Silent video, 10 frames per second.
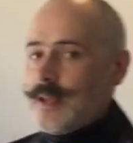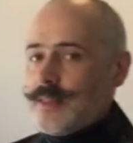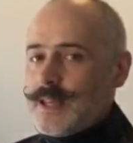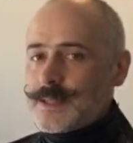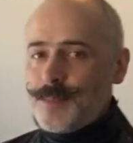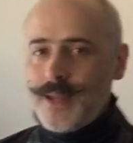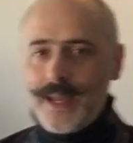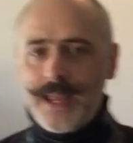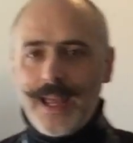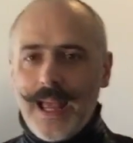This
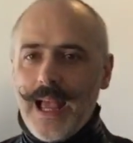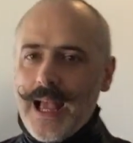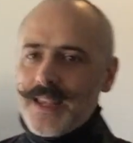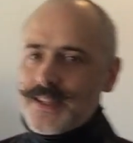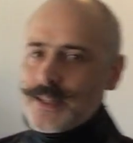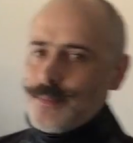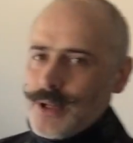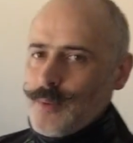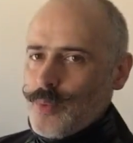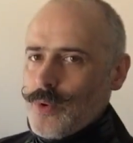plate has to
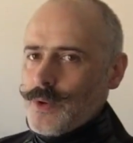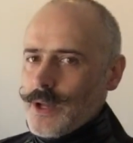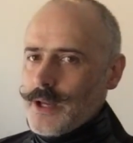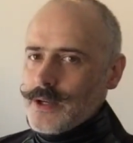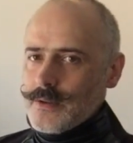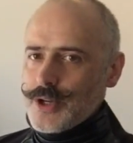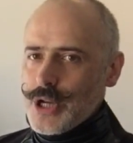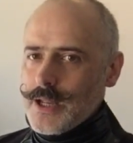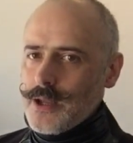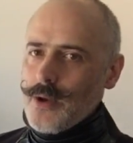be worn under a
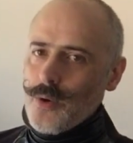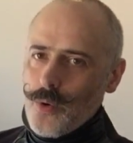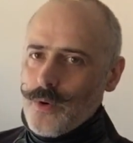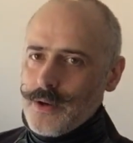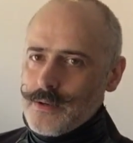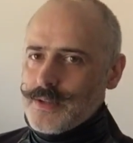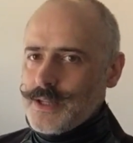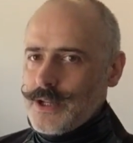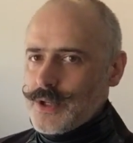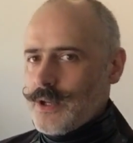jacket or under a
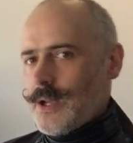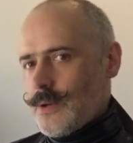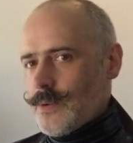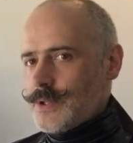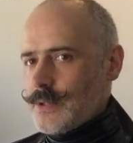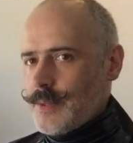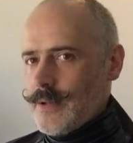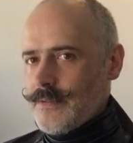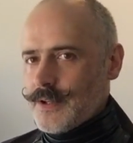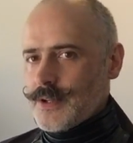t-shirt in order to be
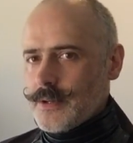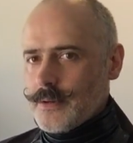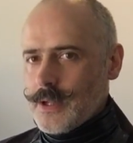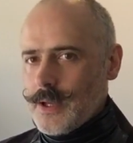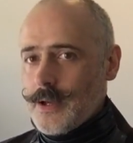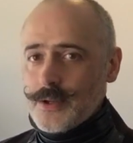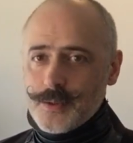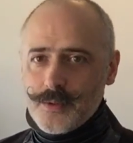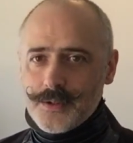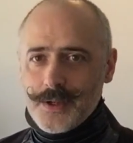efficient. Okay, I
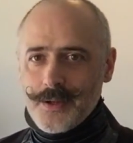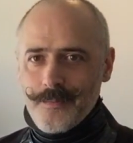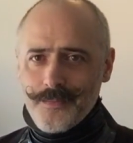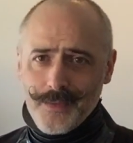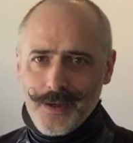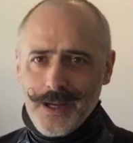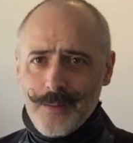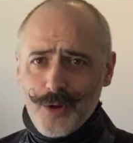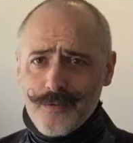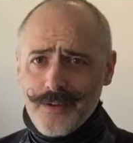just want to say, I
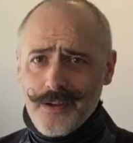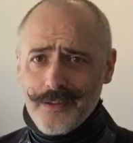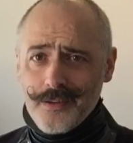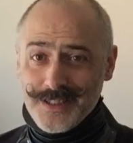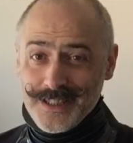am your father.